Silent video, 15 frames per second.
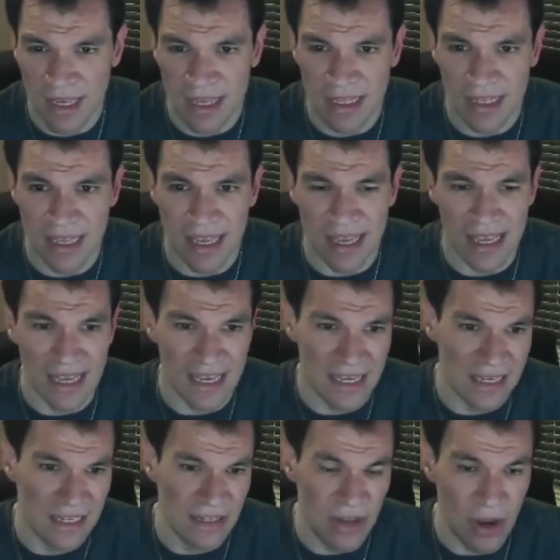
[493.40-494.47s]
the
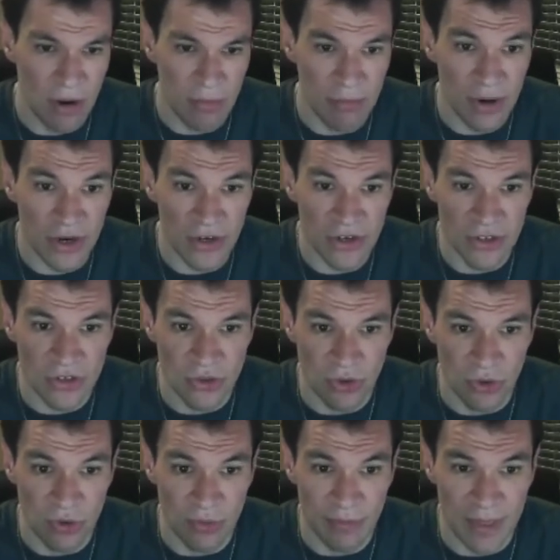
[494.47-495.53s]
number
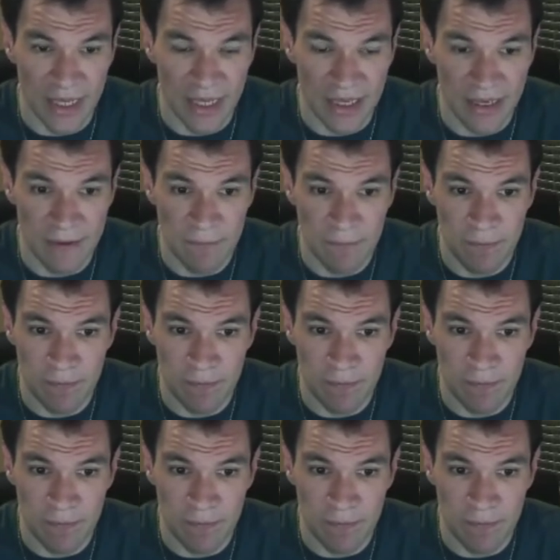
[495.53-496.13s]
should be